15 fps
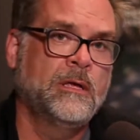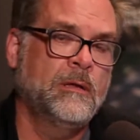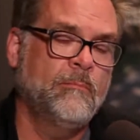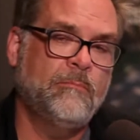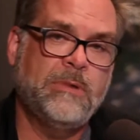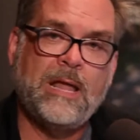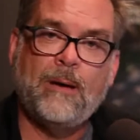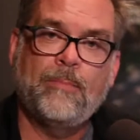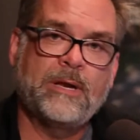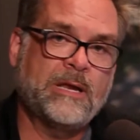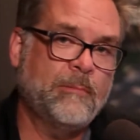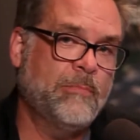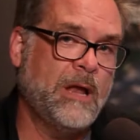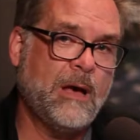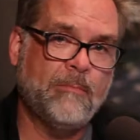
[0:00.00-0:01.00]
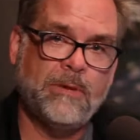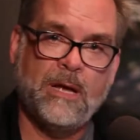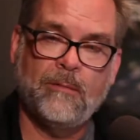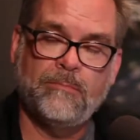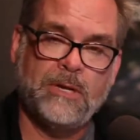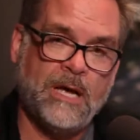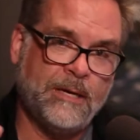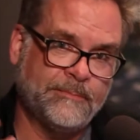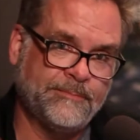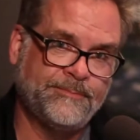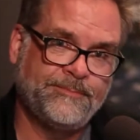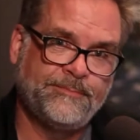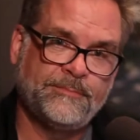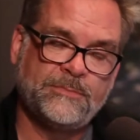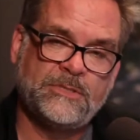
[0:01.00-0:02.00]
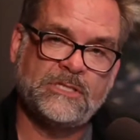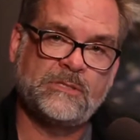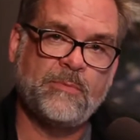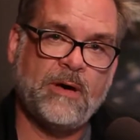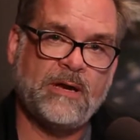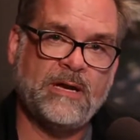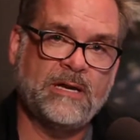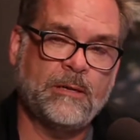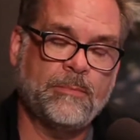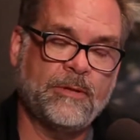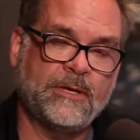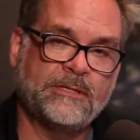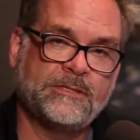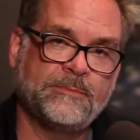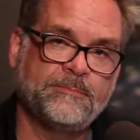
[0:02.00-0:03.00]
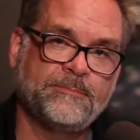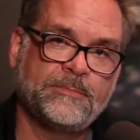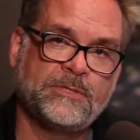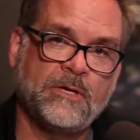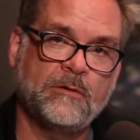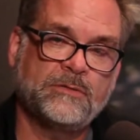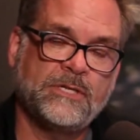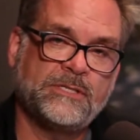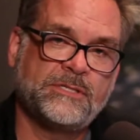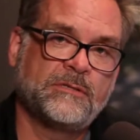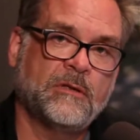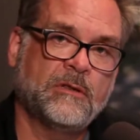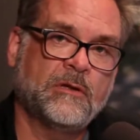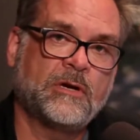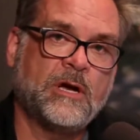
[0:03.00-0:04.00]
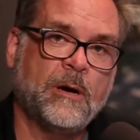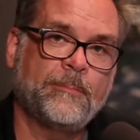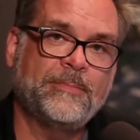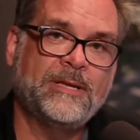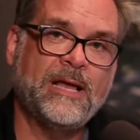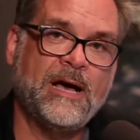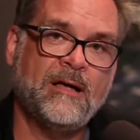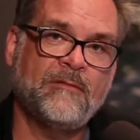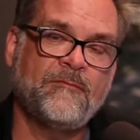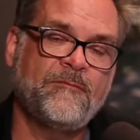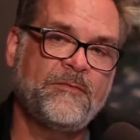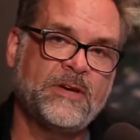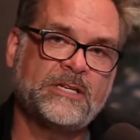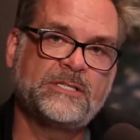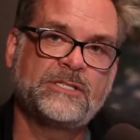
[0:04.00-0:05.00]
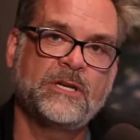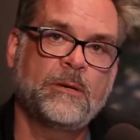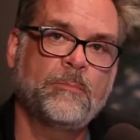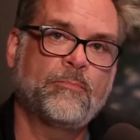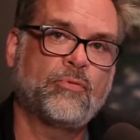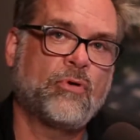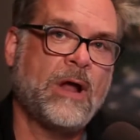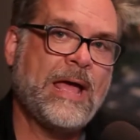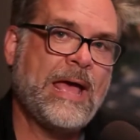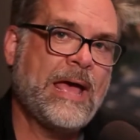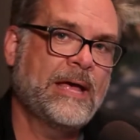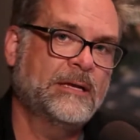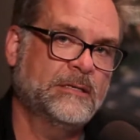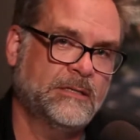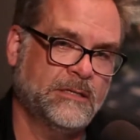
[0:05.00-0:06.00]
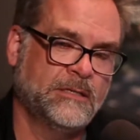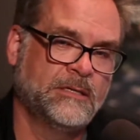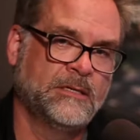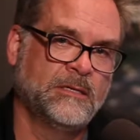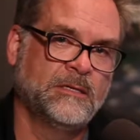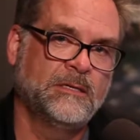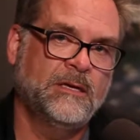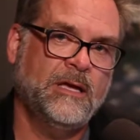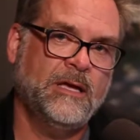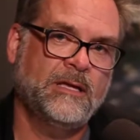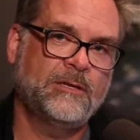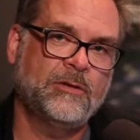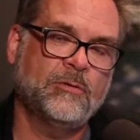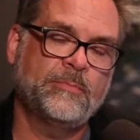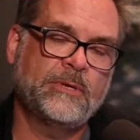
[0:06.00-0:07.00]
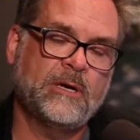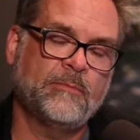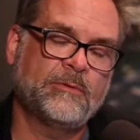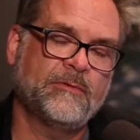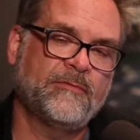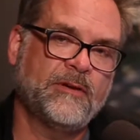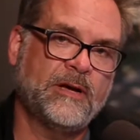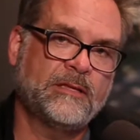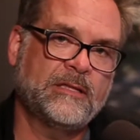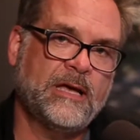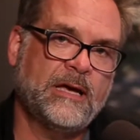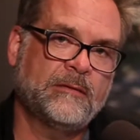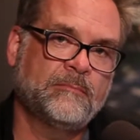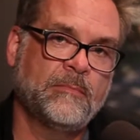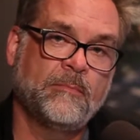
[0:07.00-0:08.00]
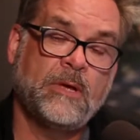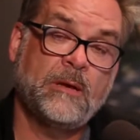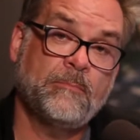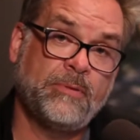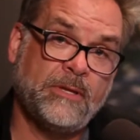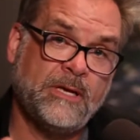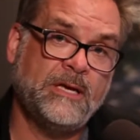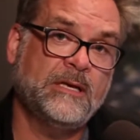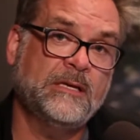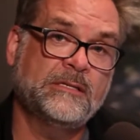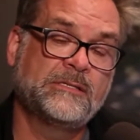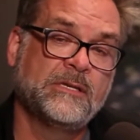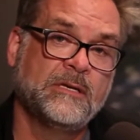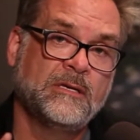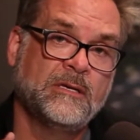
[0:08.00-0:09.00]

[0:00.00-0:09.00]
blah, blah, blah, blah, blah. Just about any place. So just look up Nonfiction Brand and you'll be able to find that. And please